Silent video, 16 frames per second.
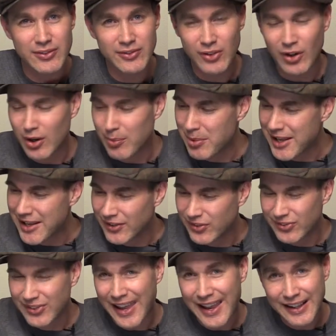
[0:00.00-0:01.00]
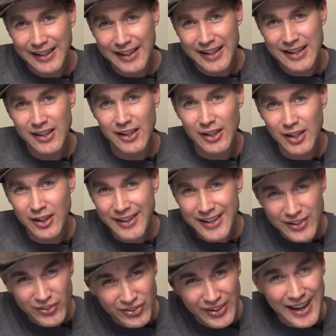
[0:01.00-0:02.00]
It's got to be exactly
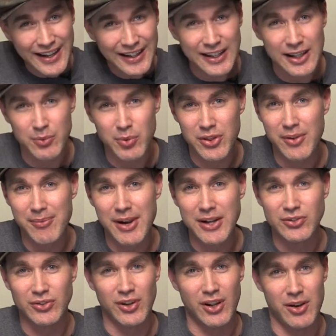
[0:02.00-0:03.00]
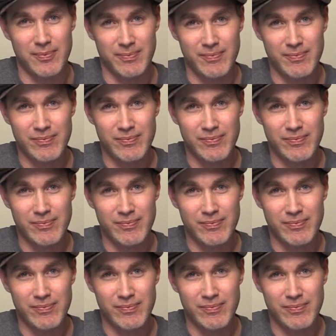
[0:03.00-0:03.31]
with the metronome,